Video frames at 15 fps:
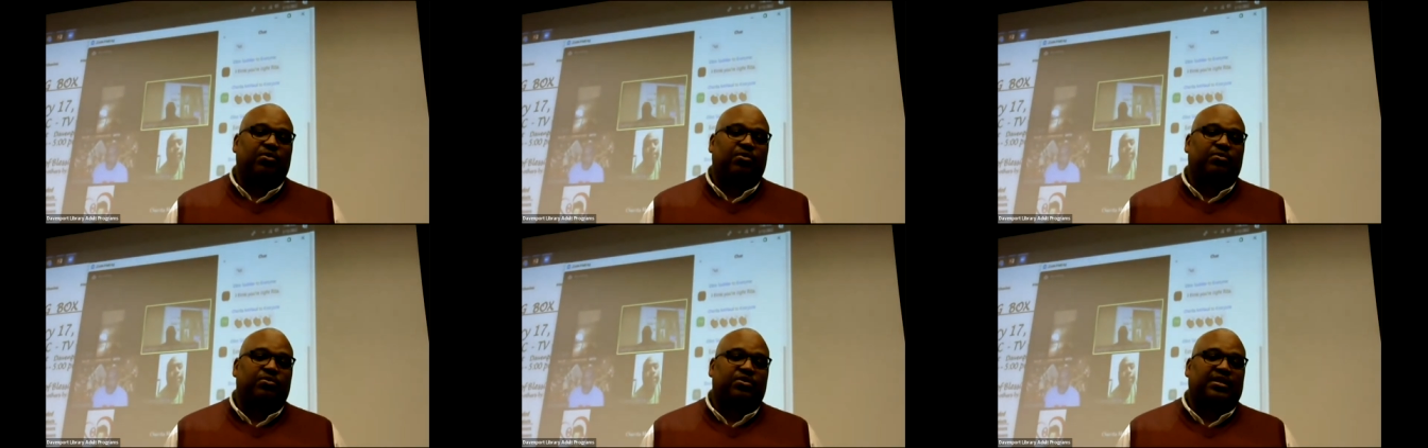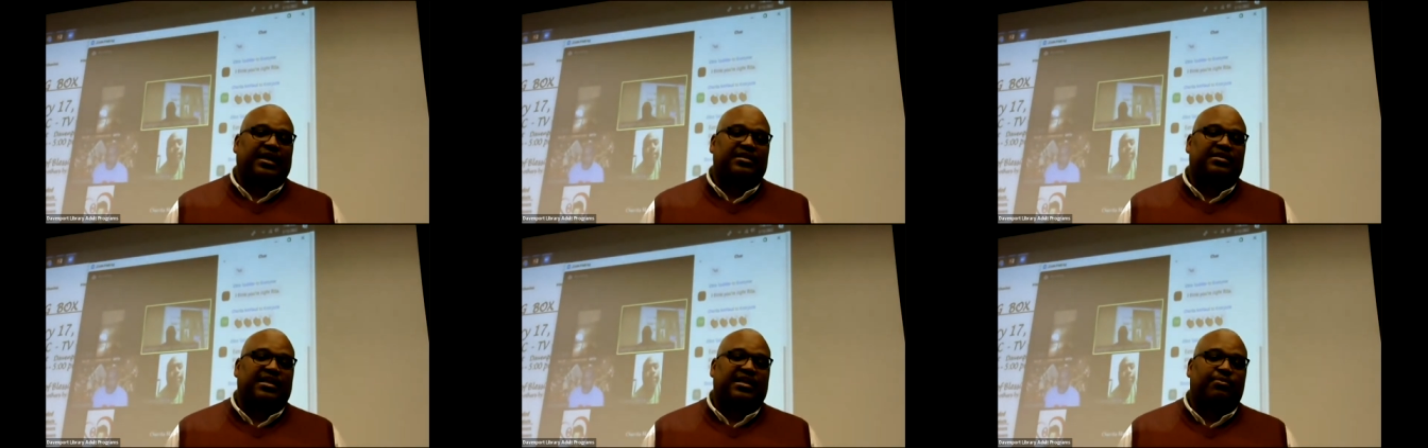used in
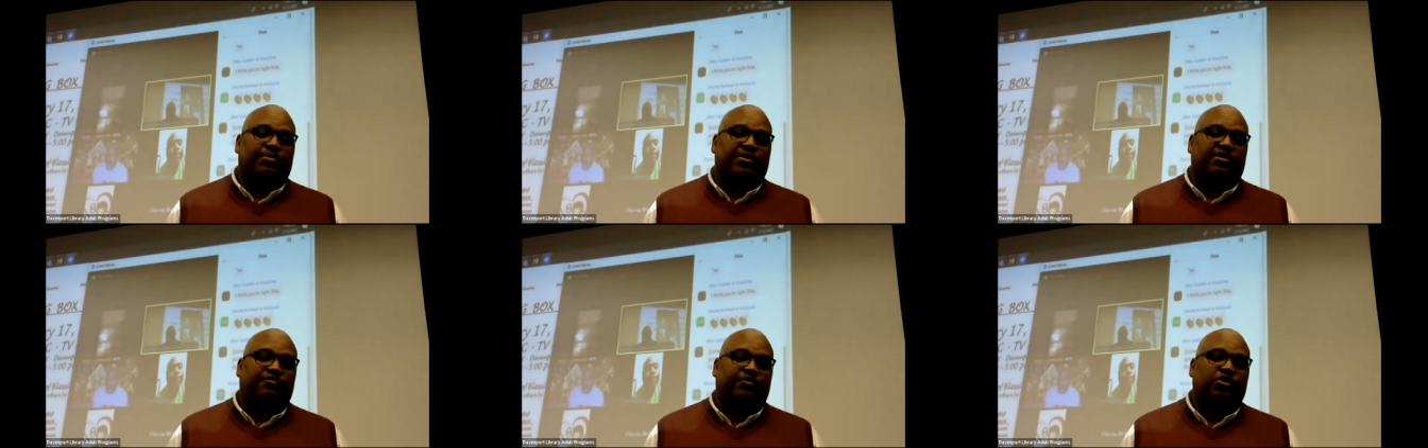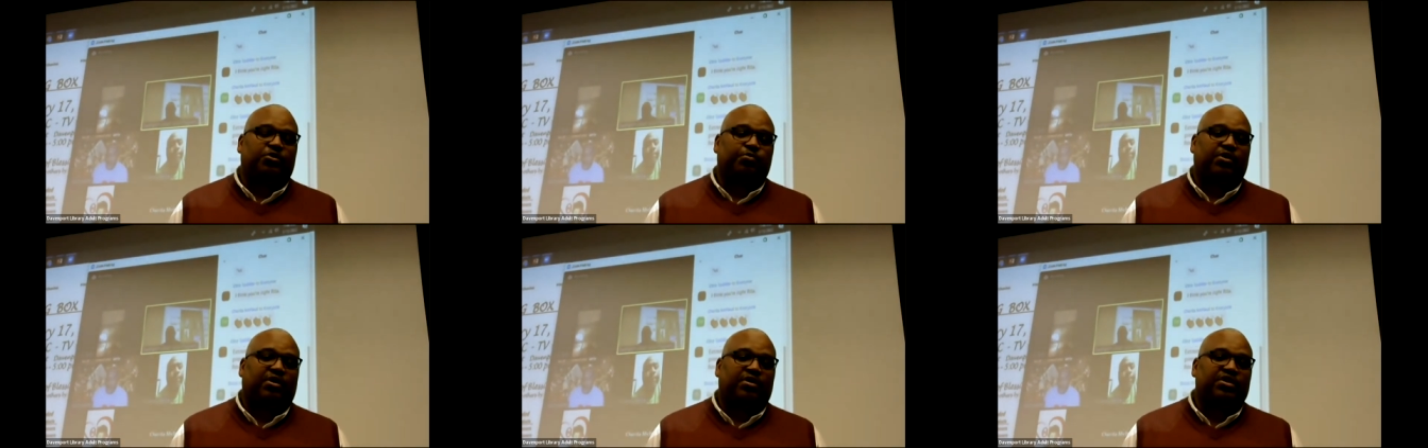that time when they're
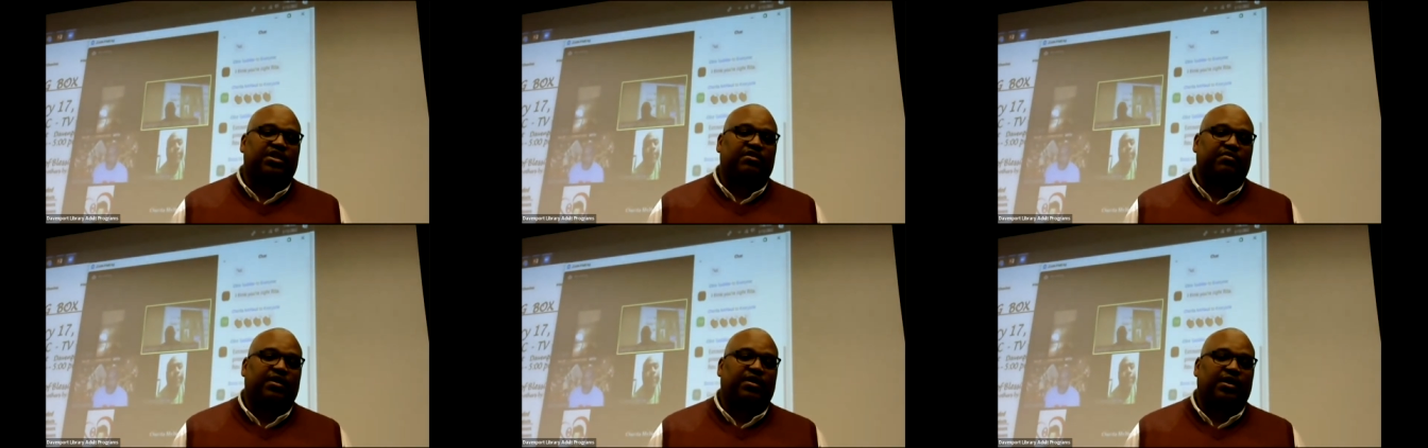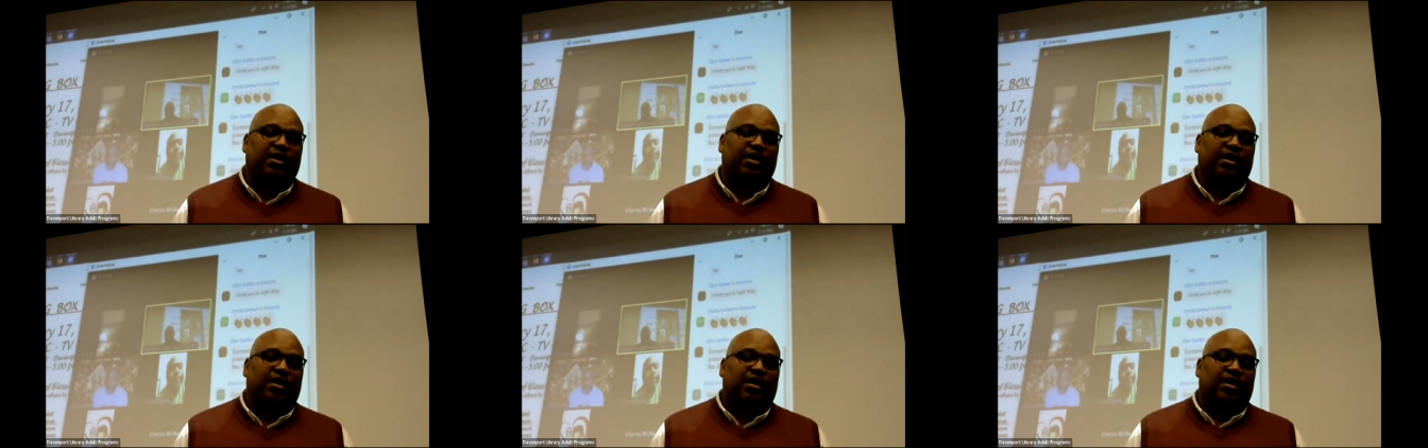first put on
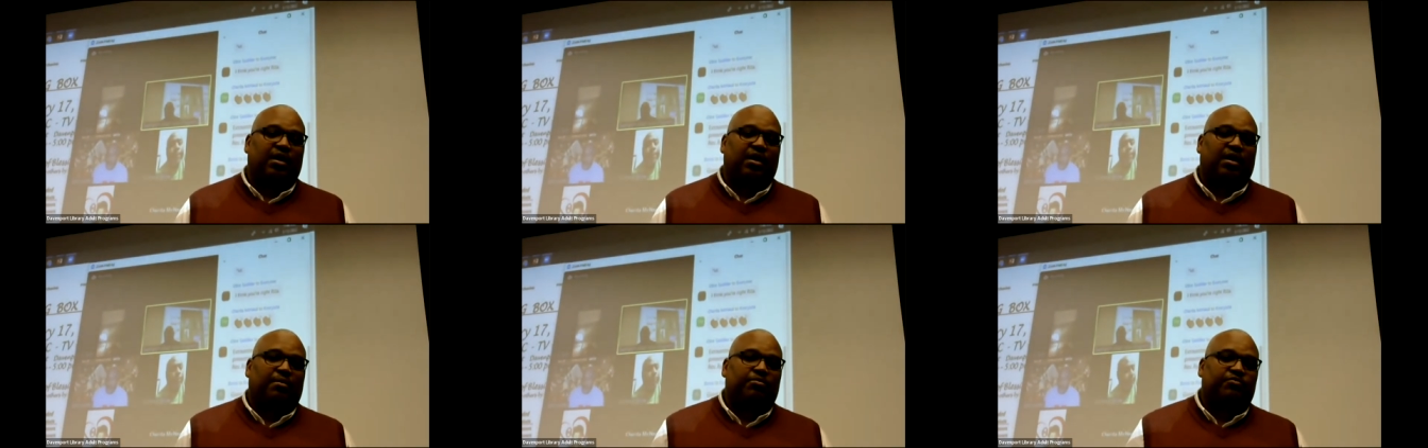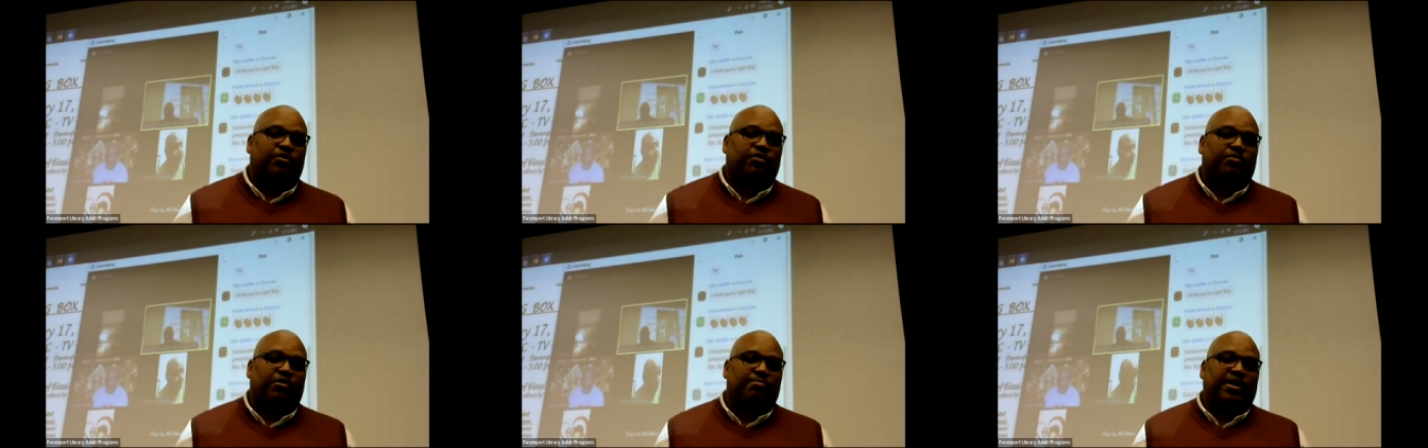TV
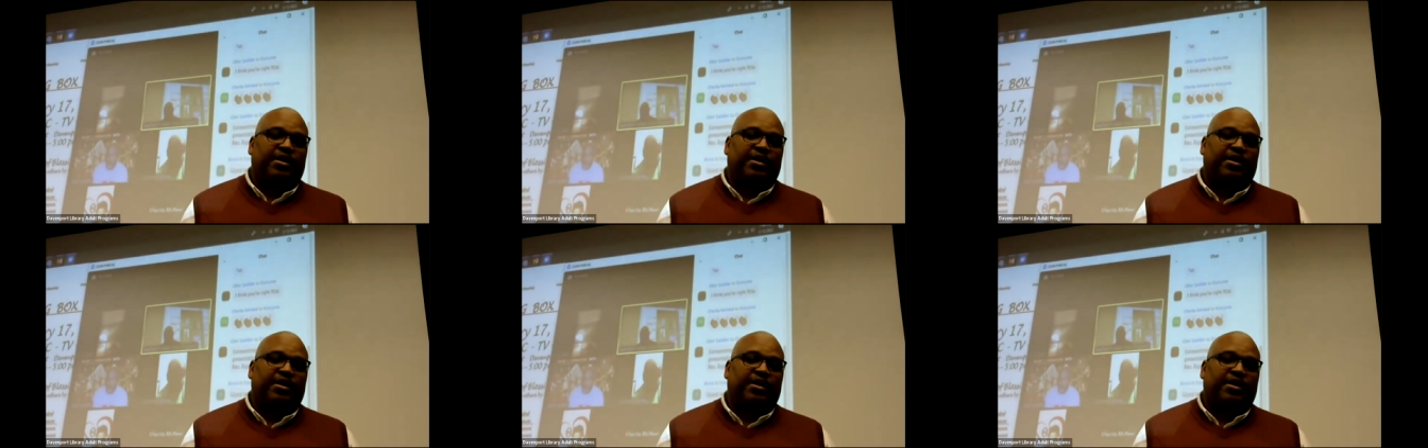for